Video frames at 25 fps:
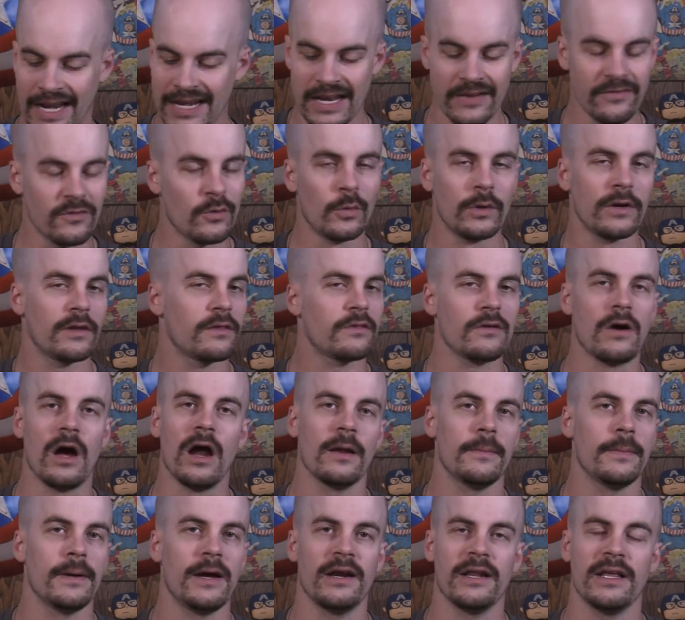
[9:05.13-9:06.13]
I never would have
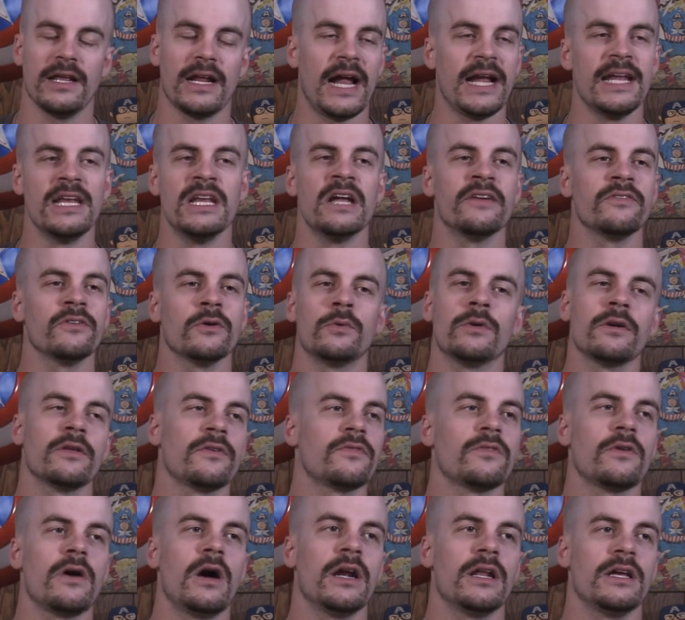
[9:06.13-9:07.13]
thought about it. I never would
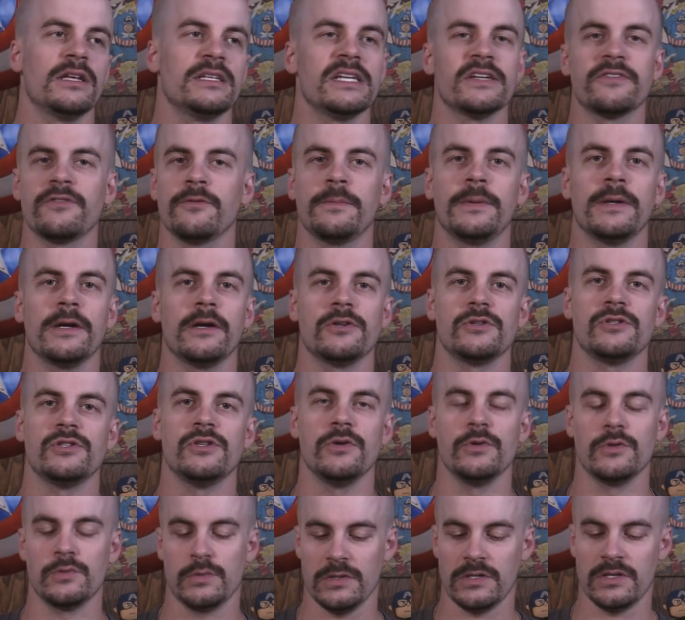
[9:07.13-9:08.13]
have thought a different pair of
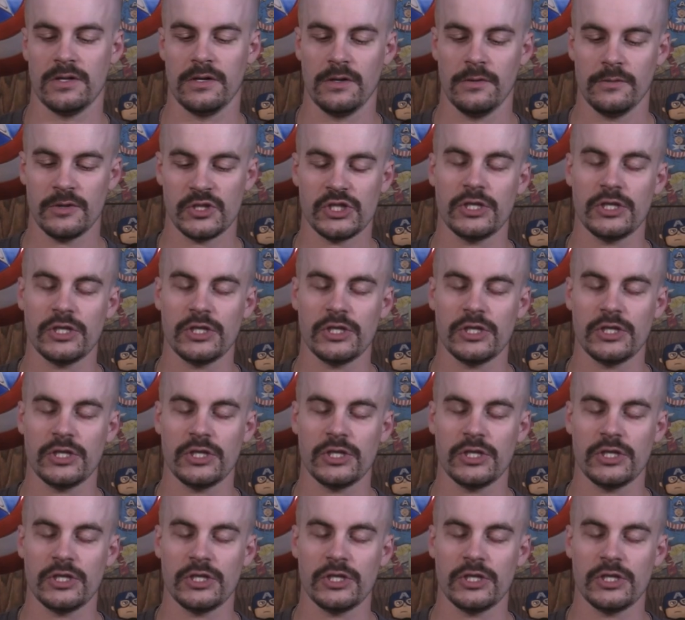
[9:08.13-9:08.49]
shoes was going to